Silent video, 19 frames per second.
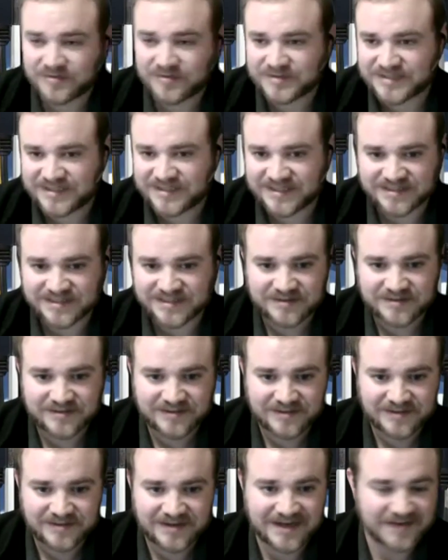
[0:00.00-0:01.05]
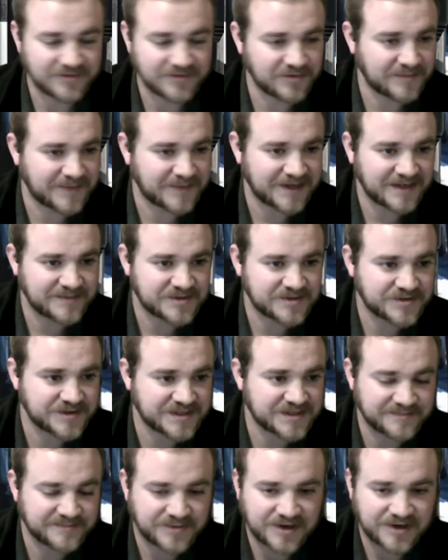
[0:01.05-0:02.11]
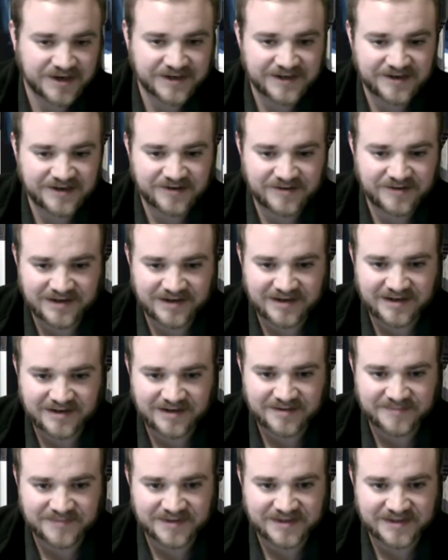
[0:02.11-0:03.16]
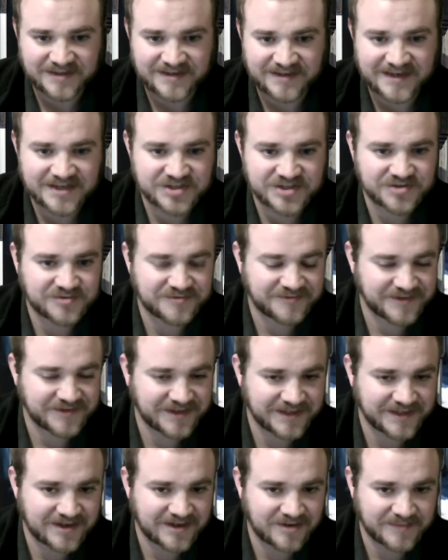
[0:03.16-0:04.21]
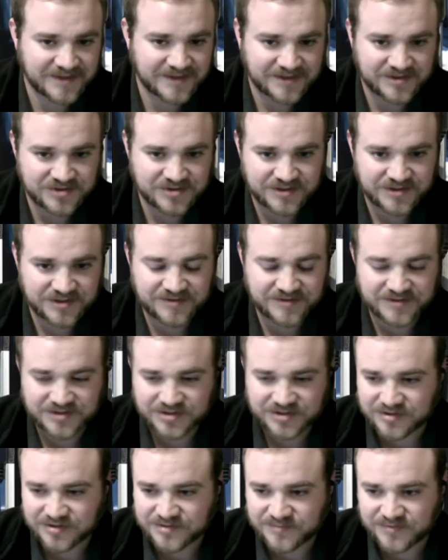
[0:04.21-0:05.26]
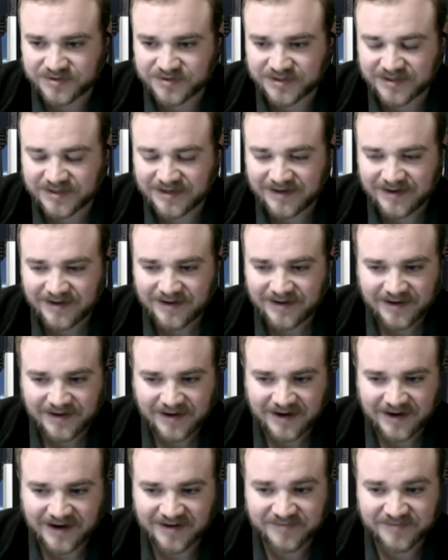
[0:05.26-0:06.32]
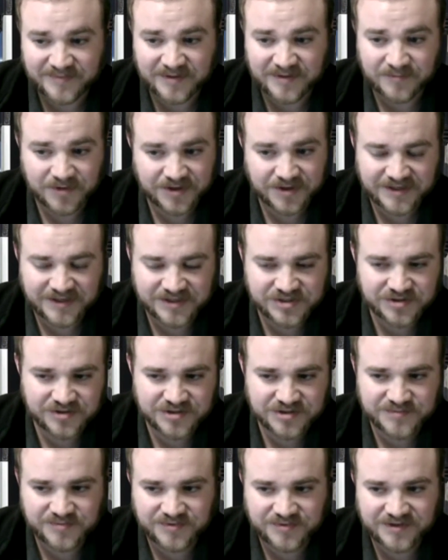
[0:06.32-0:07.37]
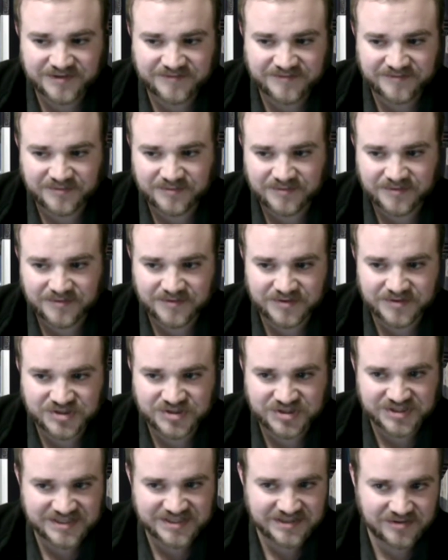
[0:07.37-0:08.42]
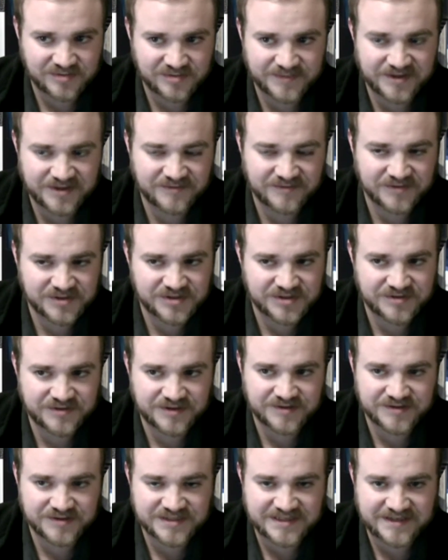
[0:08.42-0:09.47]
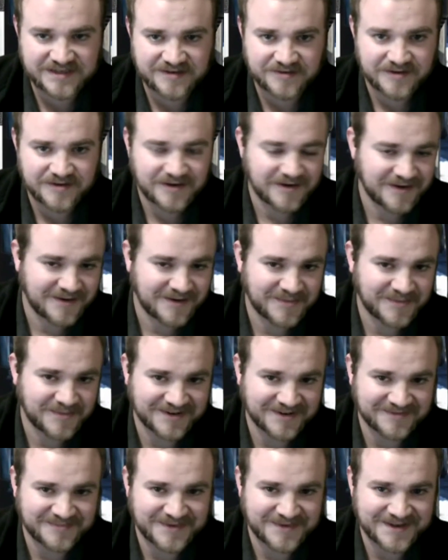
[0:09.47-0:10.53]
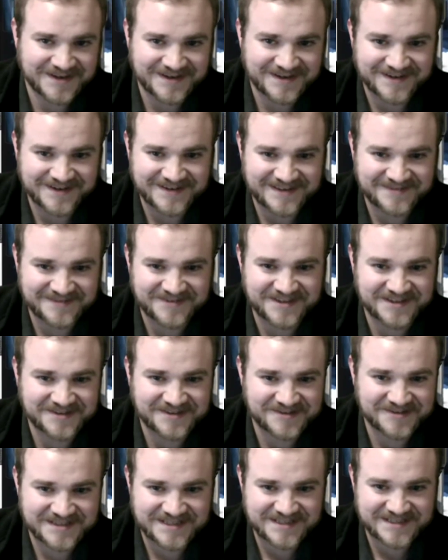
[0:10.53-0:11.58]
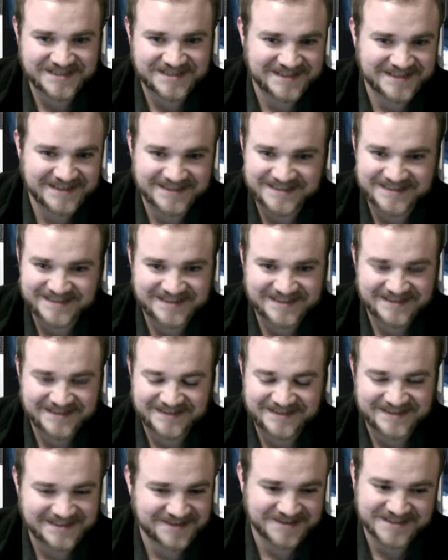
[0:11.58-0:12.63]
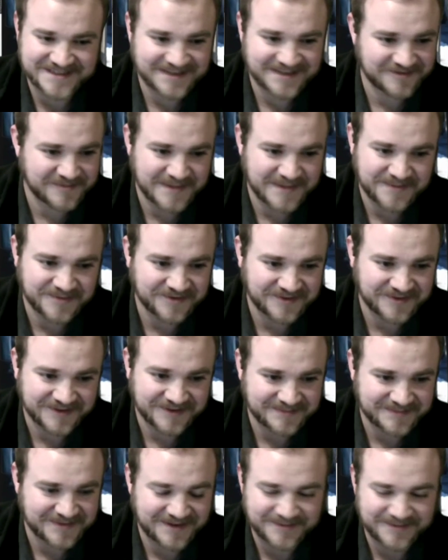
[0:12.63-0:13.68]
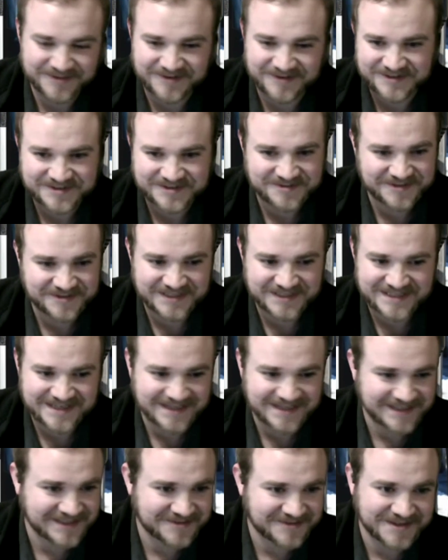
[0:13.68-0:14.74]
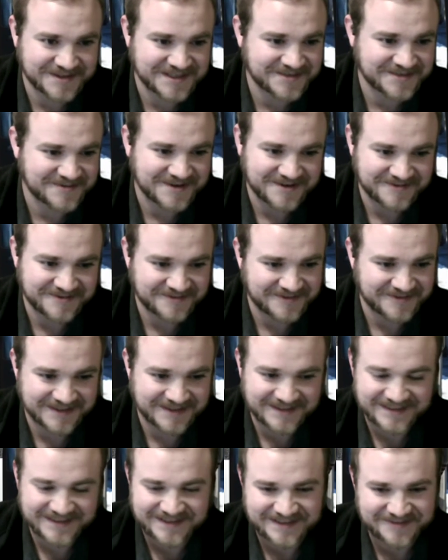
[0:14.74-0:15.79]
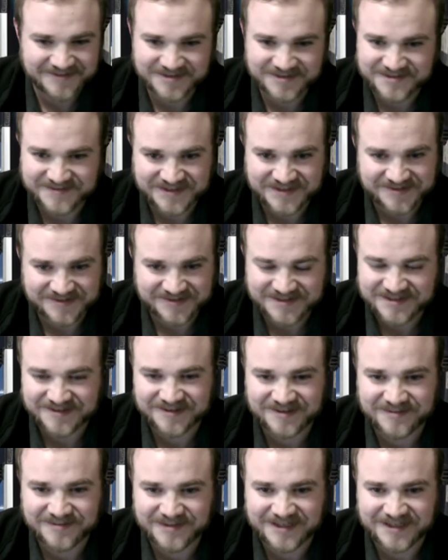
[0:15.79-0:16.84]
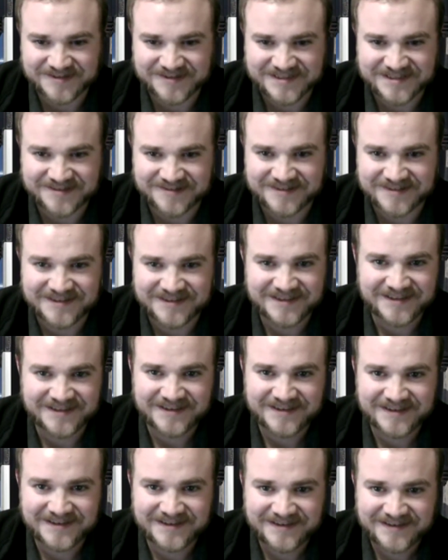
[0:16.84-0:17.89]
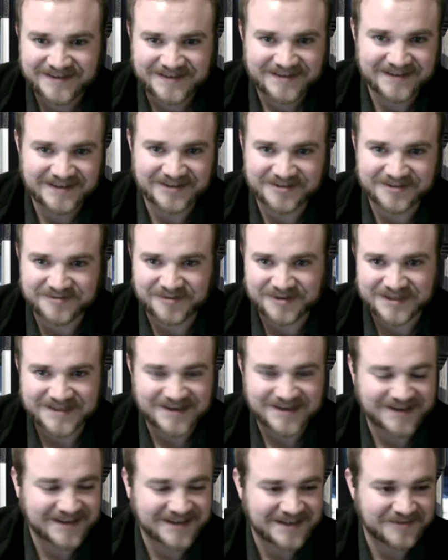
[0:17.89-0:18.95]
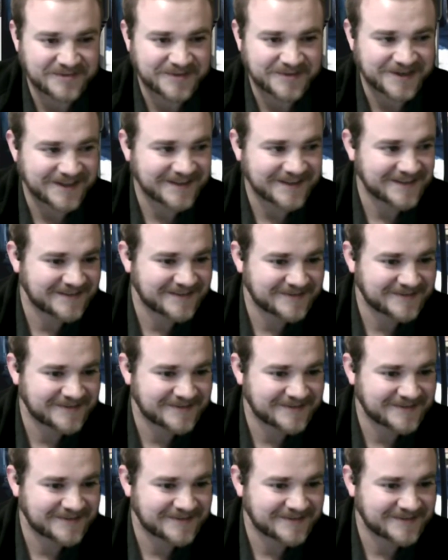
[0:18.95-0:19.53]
course. Thanks. Hi, everyone. My name is Tristan Prochnow. I am the National Fleet Account Manager here at Chargepoint. I've been working at Chargepoint for just a little bit over 2 years now, but I've been an EV enthusiast since as long as I can remember, really, probably around 2010, 2012, when the first vehicle started coming out. So I look forward to talking to everybody.